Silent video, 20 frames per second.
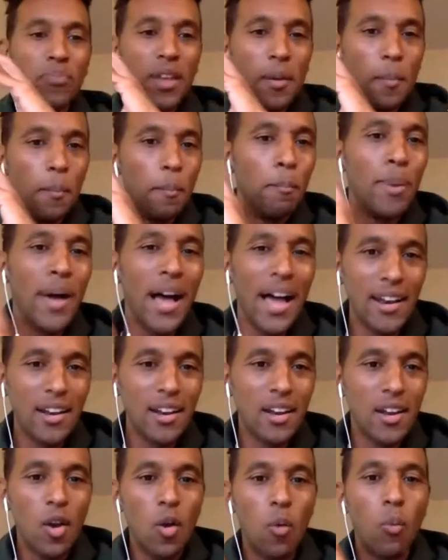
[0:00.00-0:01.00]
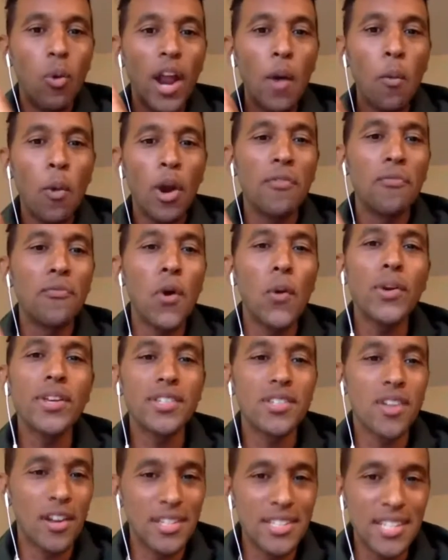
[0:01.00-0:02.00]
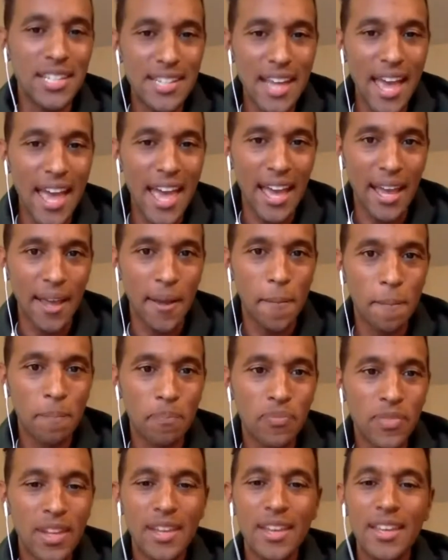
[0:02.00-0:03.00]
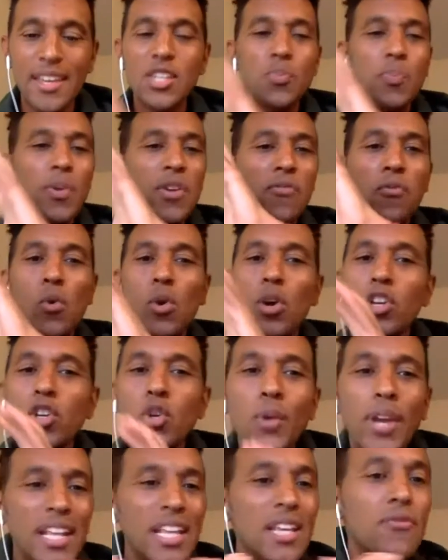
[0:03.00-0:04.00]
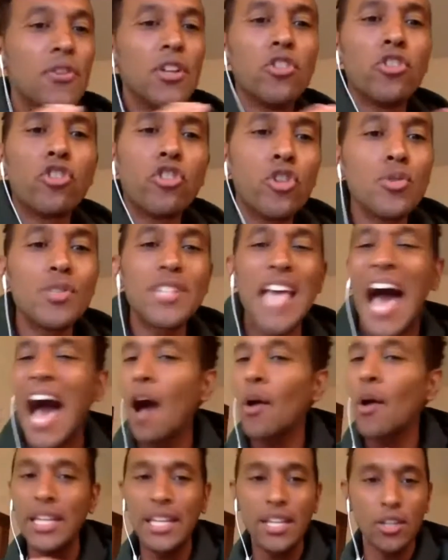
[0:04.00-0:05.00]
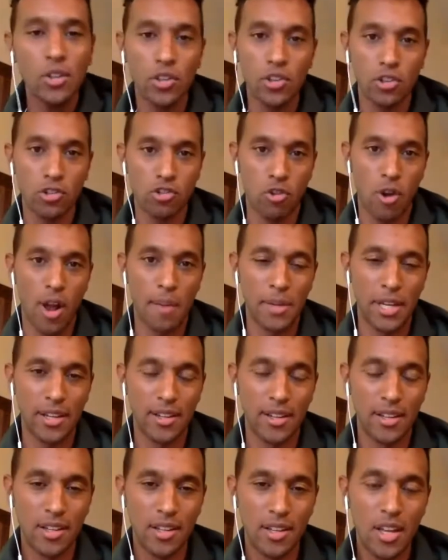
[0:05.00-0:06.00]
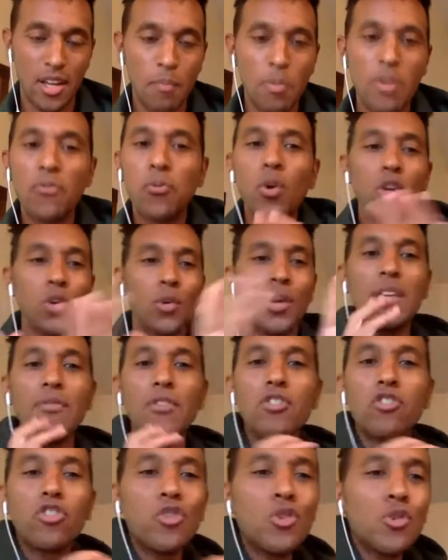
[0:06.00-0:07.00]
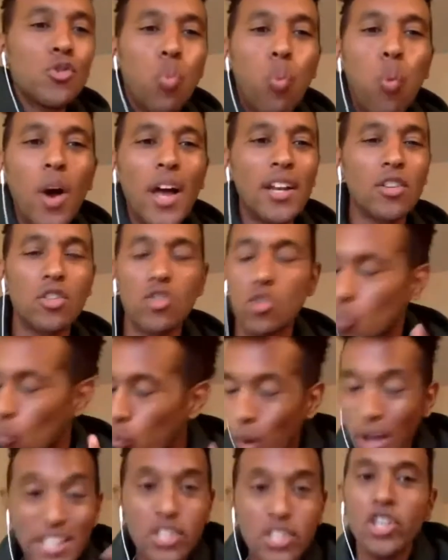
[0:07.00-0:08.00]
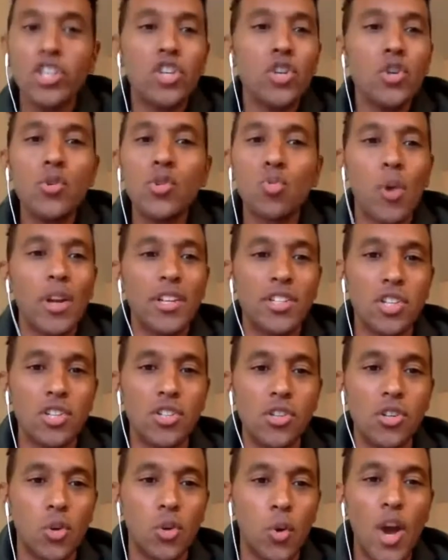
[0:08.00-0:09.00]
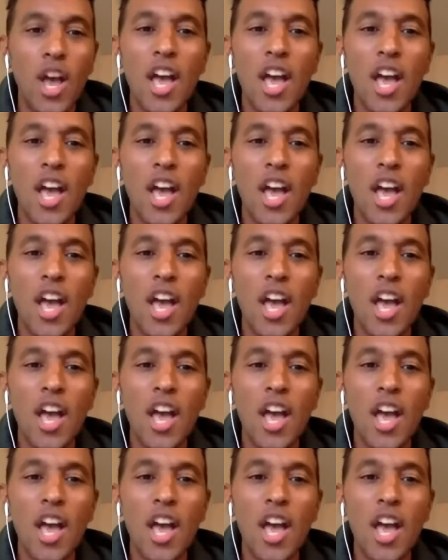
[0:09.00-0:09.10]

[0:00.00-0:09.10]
But what I want to focus on today is before you could even choose how to heal your trauma, before you could even choose what to use, what to do,